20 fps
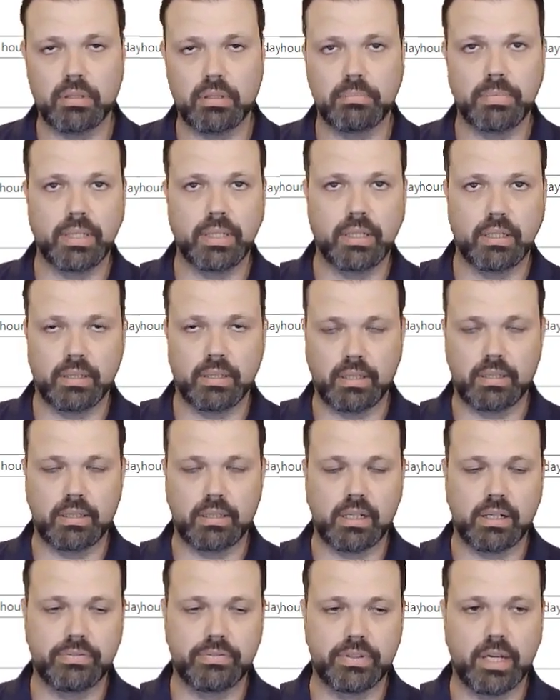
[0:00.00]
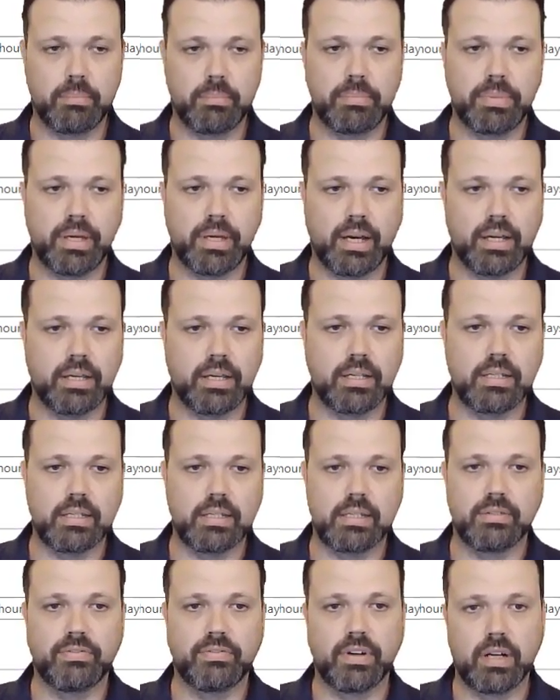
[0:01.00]
meaning that Kafka API
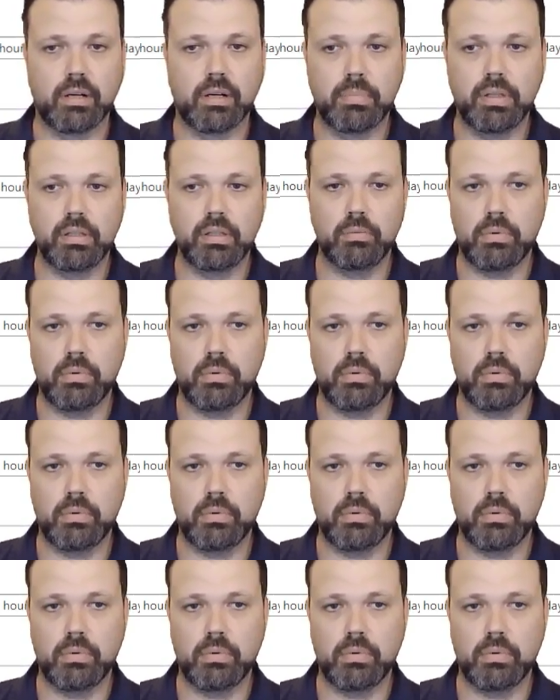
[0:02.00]
is available.